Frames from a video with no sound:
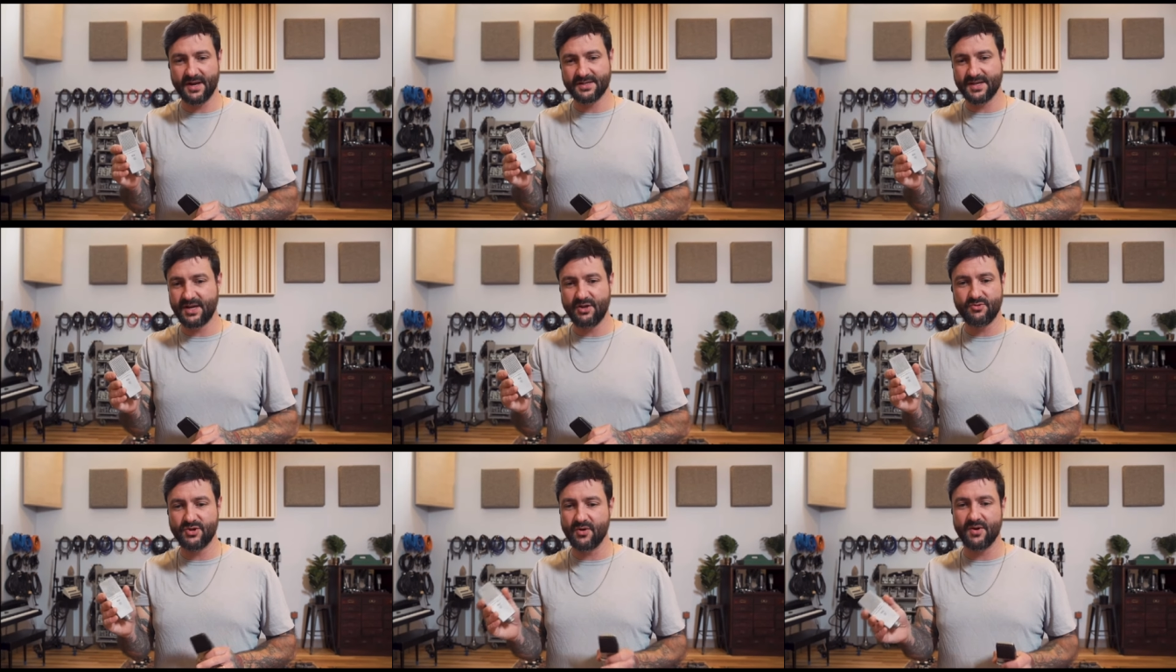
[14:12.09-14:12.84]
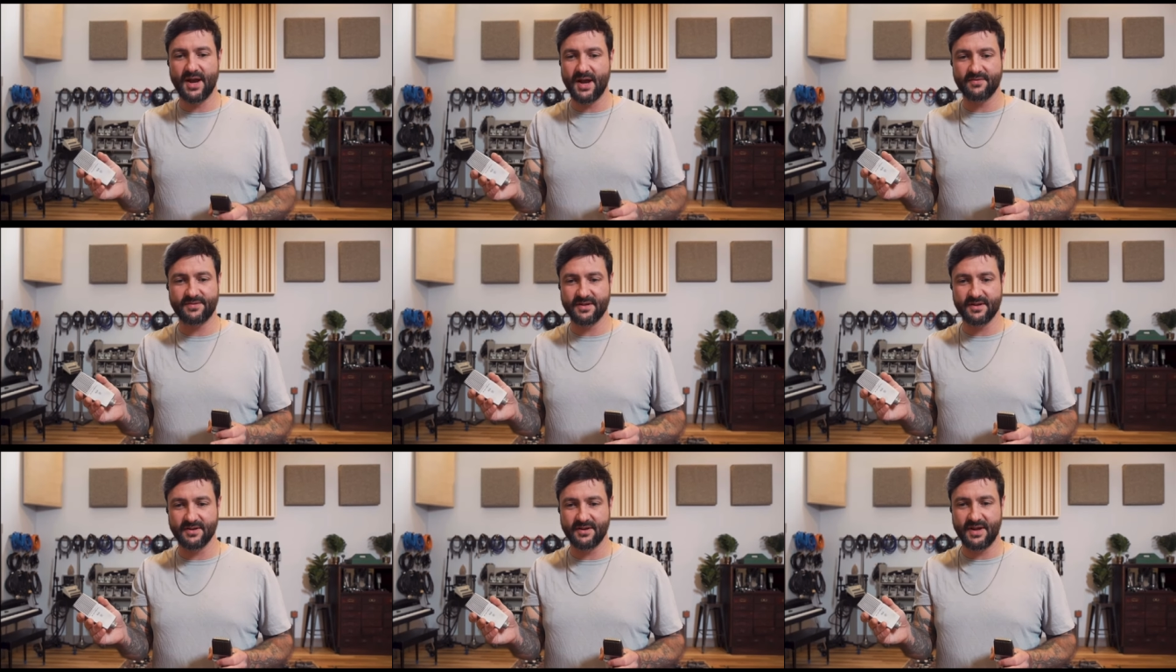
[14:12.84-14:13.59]
It's like you don't have
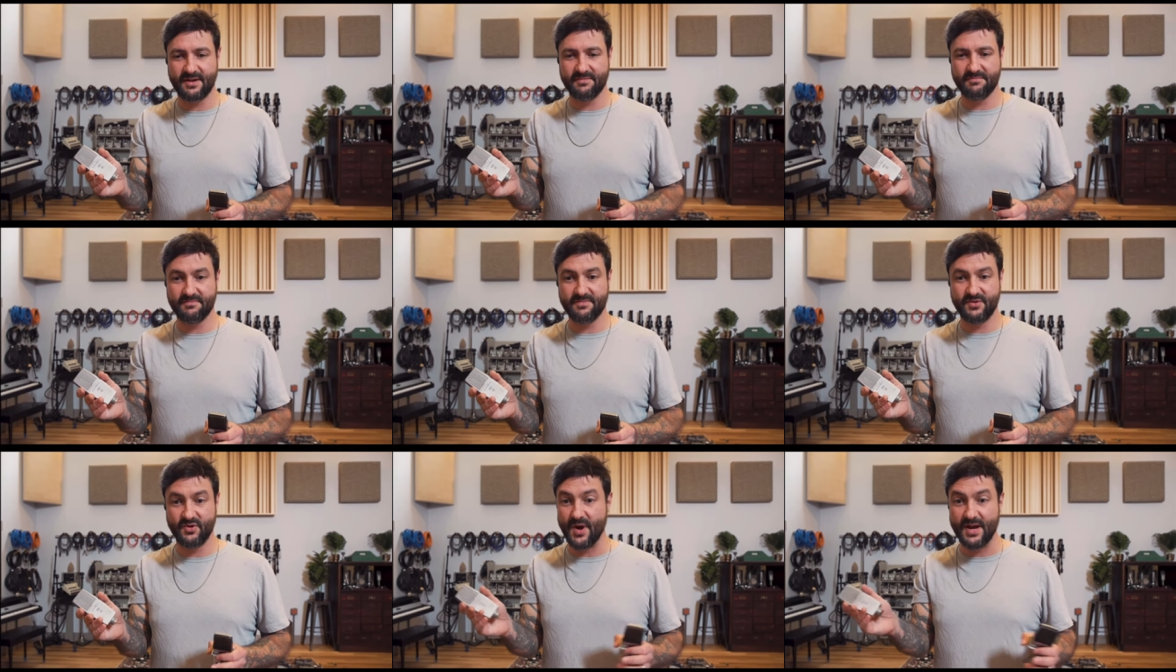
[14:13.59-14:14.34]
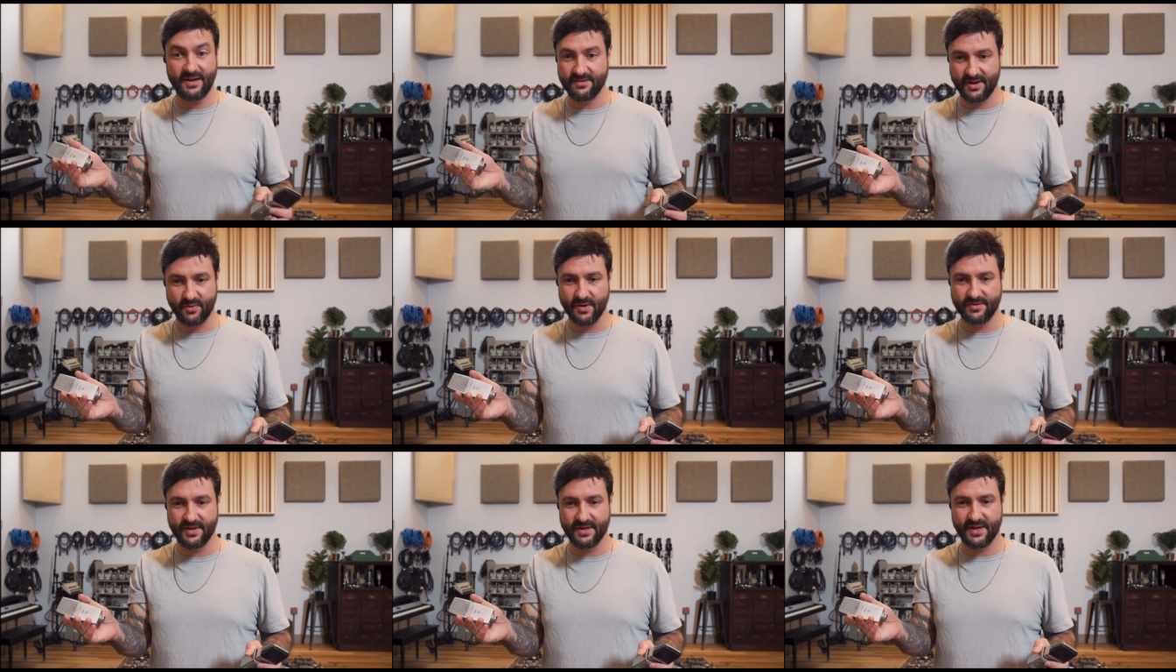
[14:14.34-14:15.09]
to do anything
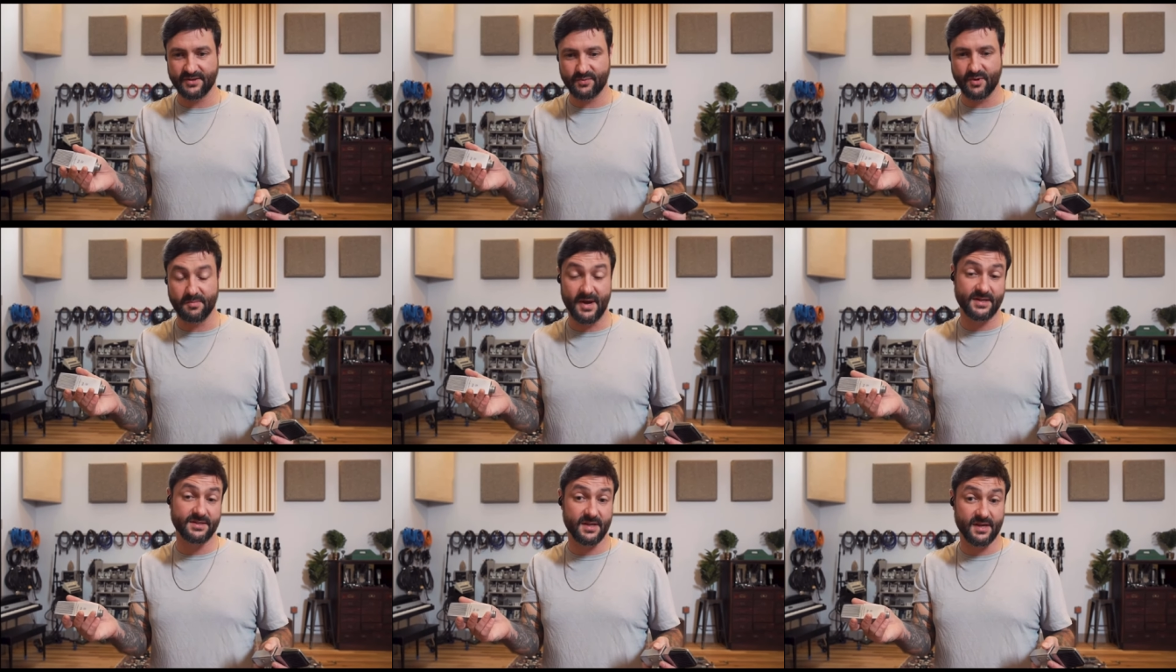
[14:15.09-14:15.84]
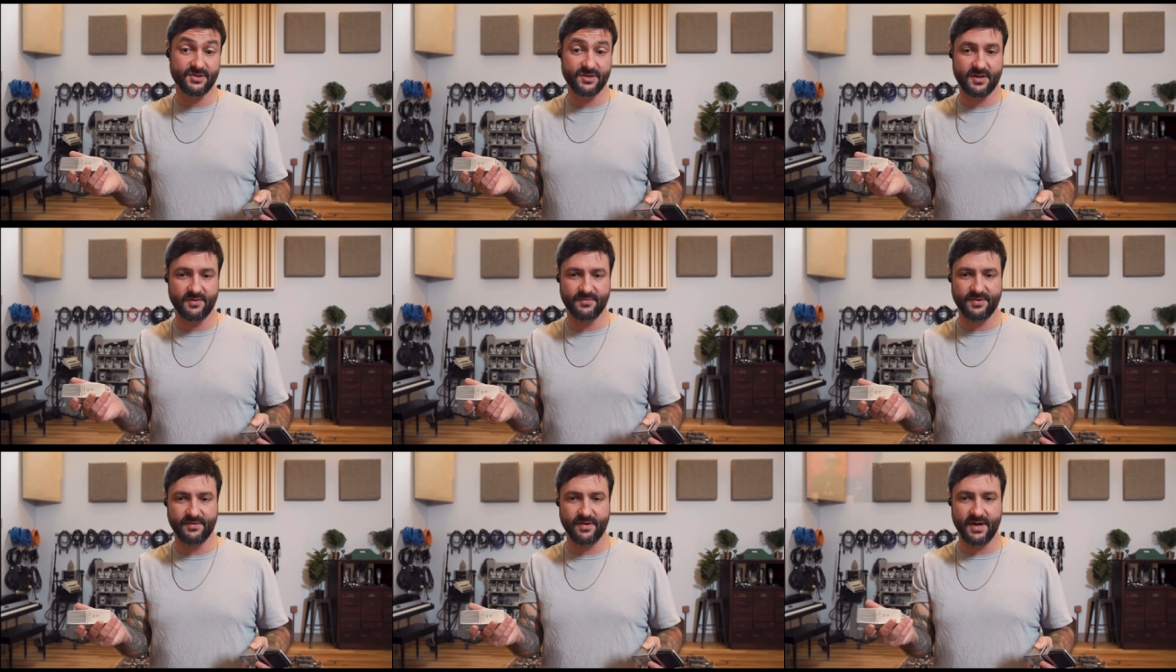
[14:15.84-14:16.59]
with it, and that's where mic selection
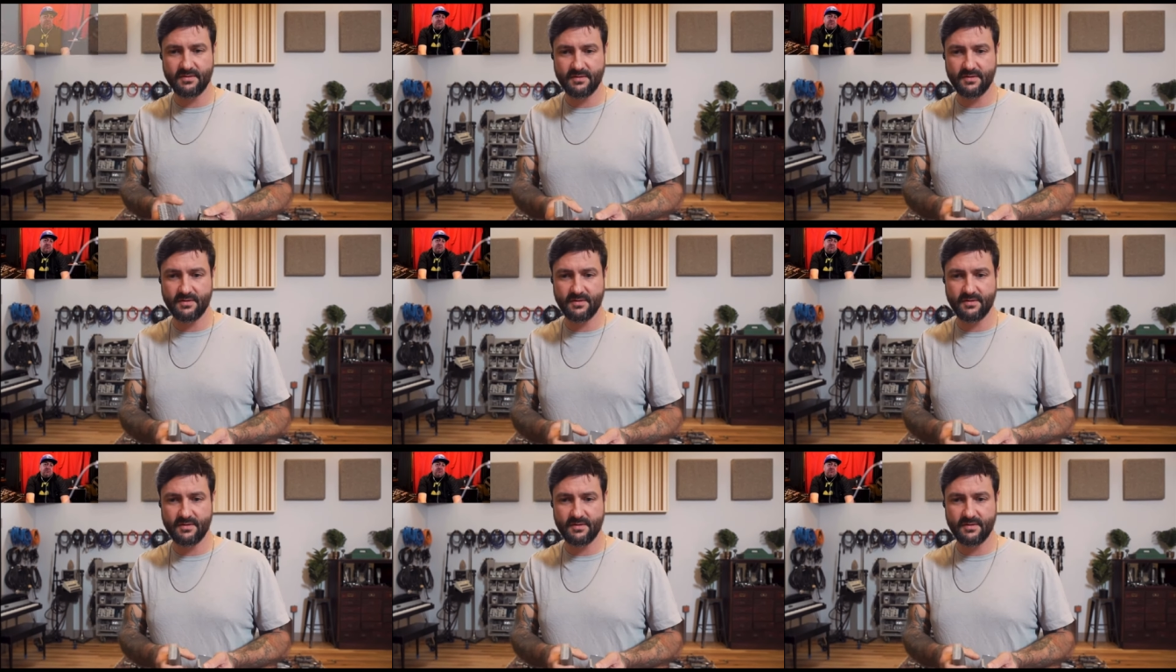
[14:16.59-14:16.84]
comes in, right?